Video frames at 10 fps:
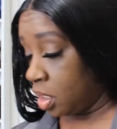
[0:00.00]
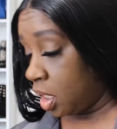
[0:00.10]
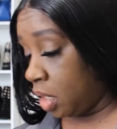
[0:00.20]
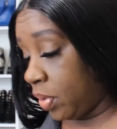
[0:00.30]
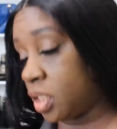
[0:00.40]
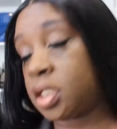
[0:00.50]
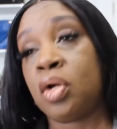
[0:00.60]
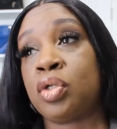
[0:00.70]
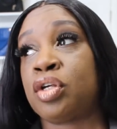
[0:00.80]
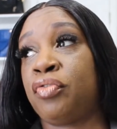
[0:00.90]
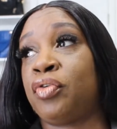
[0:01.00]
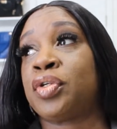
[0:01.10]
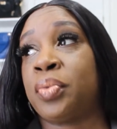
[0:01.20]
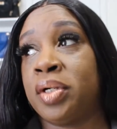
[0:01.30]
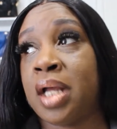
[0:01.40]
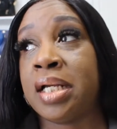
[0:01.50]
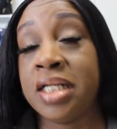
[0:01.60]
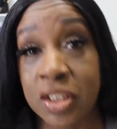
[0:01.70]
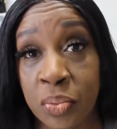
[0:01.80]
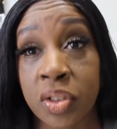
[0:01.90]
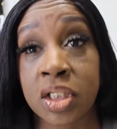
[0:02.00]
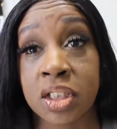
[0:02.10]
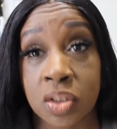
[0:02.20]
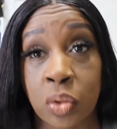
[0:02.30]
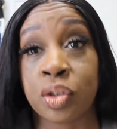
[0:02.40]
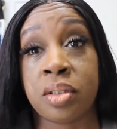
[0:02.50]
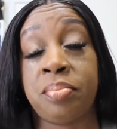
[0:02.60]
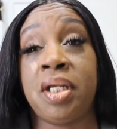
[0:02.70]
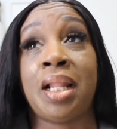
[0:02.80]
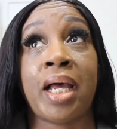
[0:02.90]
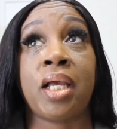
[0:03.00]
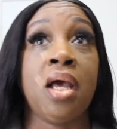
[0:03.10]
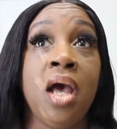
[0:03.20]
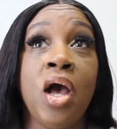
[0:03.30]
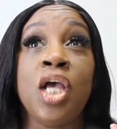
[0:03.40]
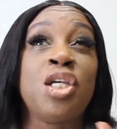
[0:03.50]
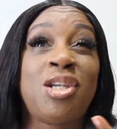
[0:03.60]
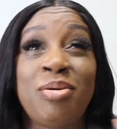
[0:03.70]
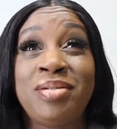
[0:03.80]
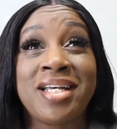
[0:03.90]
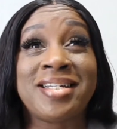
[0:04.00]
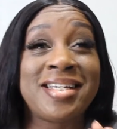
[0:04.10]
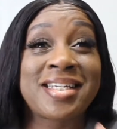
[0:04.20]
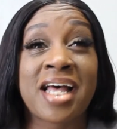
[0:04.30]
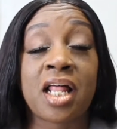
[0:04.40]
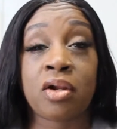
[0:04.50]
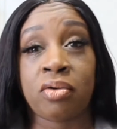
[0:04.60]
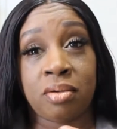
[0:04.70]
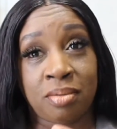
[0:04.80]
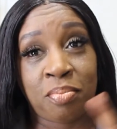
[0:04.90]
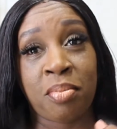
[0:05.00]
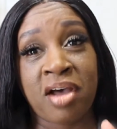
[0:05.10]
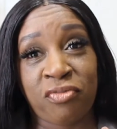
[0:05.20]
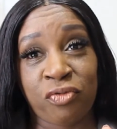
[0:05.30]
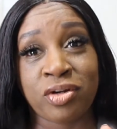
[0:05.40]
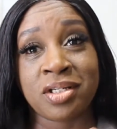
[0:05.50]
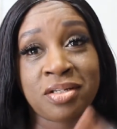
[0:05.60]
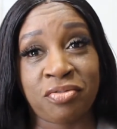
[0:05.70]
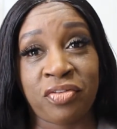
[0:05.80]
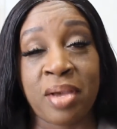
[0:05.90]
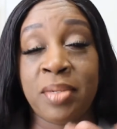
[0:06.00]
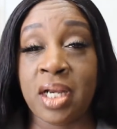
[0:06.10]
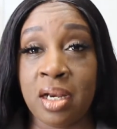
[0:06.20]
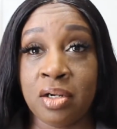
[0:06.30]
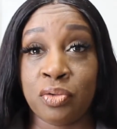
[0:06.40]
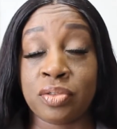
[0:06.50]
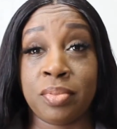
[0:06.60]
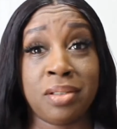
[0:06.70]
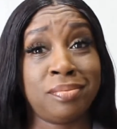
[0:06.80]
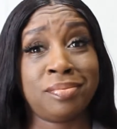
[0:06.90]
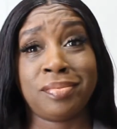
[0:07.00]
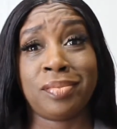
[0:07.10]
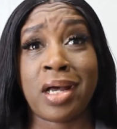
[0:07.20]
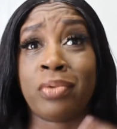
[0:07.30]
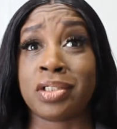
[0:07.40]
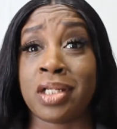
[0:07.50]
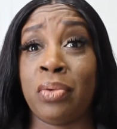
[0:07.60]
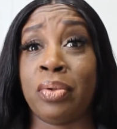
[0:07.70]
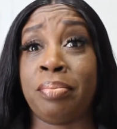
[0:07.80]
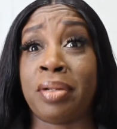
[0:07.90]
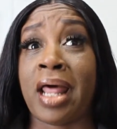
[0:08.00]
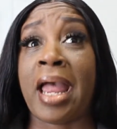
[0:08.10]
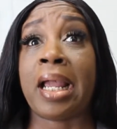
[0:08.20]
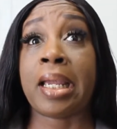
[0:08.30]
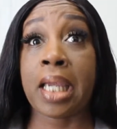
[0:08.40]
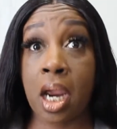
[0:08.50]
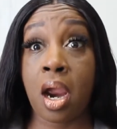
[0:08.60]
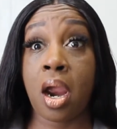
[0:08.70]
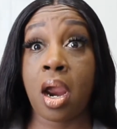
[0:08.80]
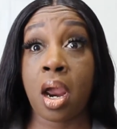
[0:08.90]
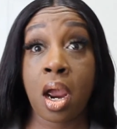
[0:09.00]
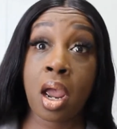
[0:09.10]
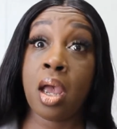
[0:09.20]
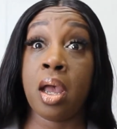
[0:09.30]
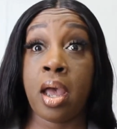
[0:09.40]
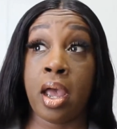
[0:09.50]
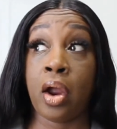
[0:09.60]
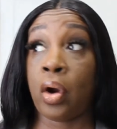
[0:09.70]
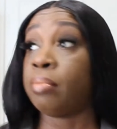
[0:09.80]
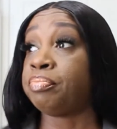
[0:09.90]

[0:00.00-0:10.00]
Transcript: Anyway, let's get on to the first one. Now, this one is going to be like, you did this color. My friends and family that knows me, I will stay with black hair.